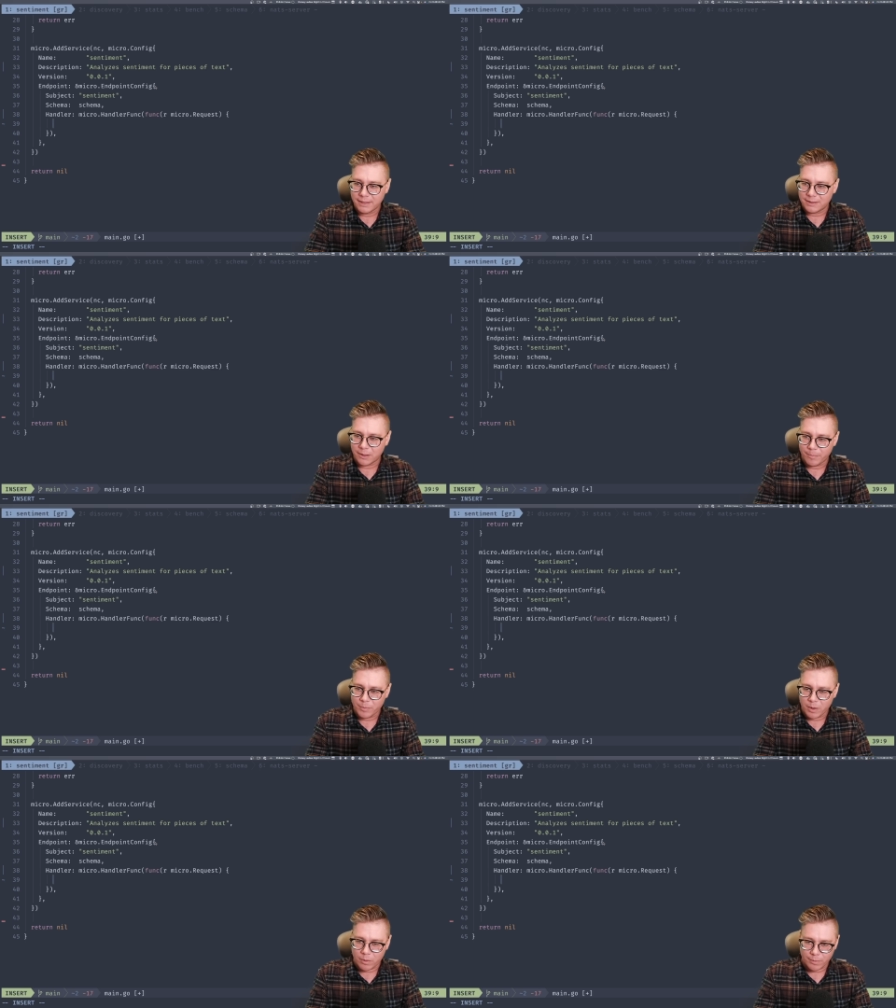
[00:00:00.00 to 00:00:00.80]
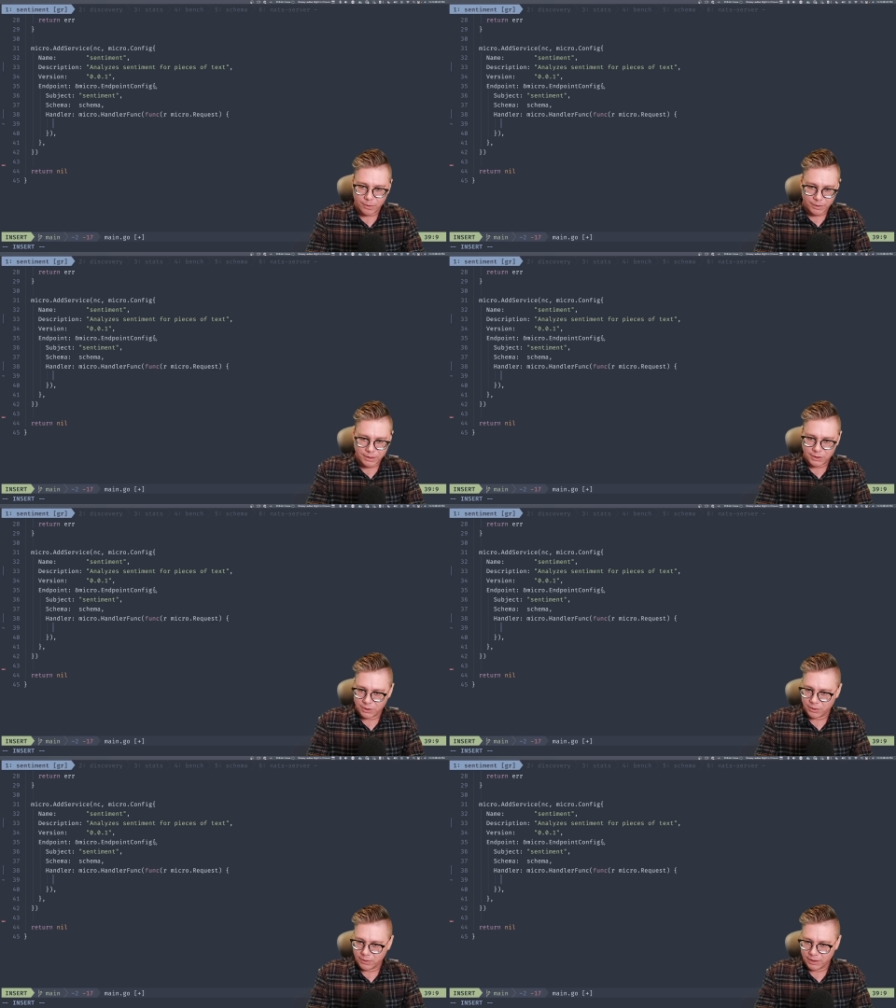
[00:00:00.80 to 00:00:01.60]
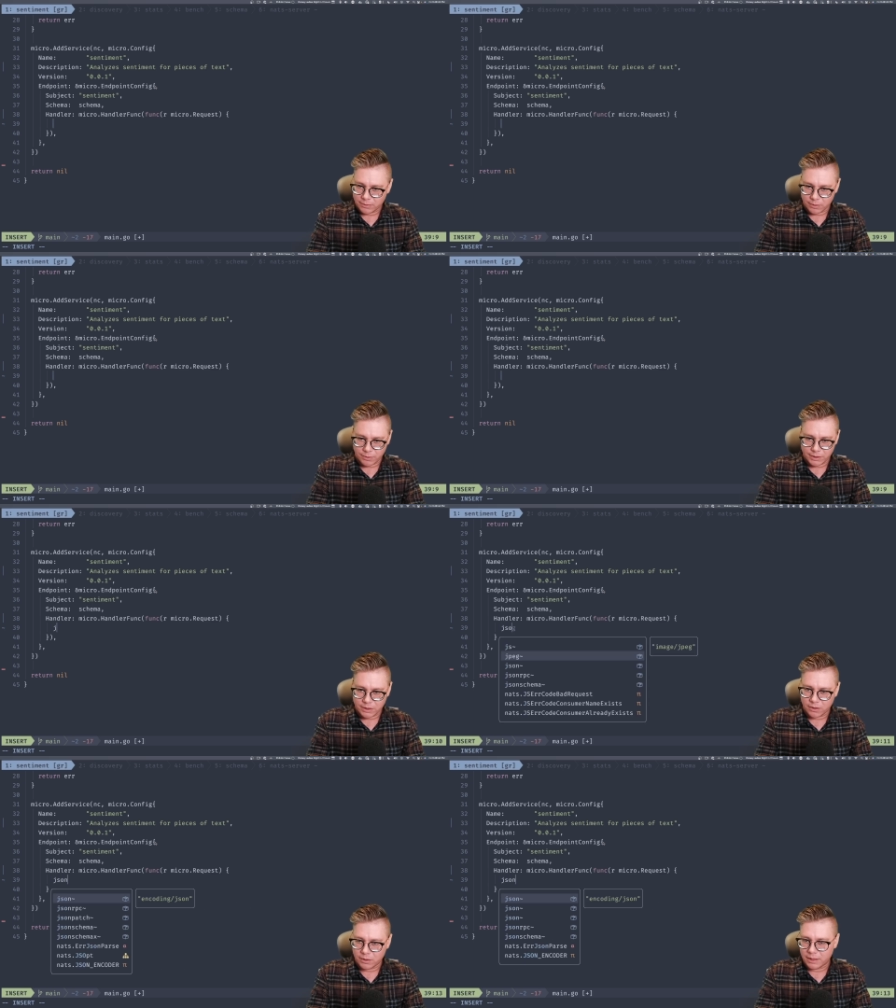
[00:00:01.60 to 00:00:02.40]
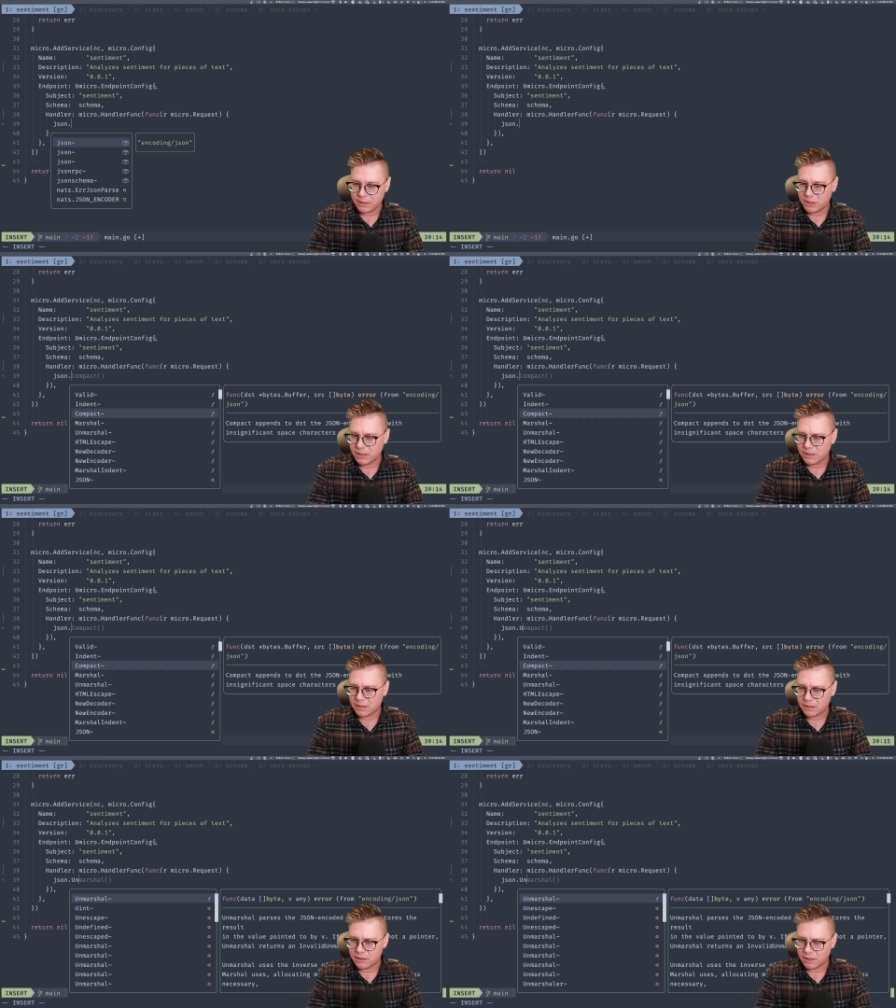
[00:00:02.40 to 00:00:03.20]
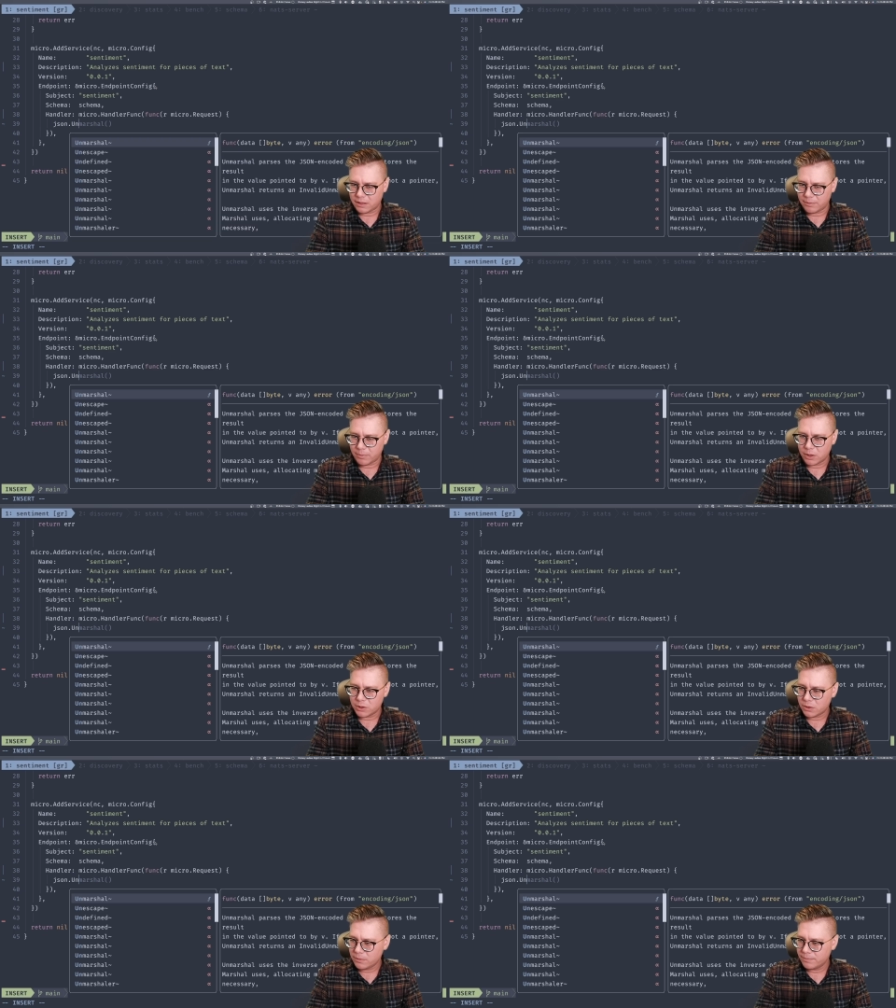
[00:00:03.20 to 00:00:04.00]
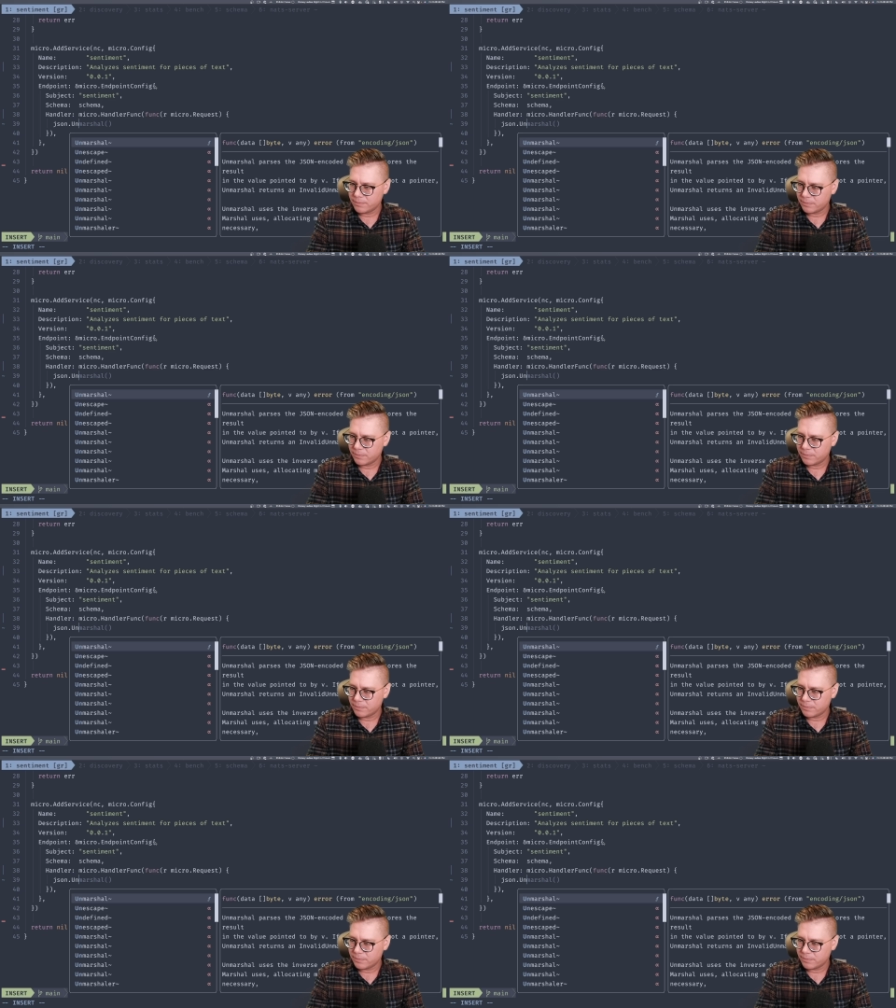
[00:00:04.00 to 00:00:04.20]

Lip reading: So what we're going to do is we're going to call a JSON.unmarshal,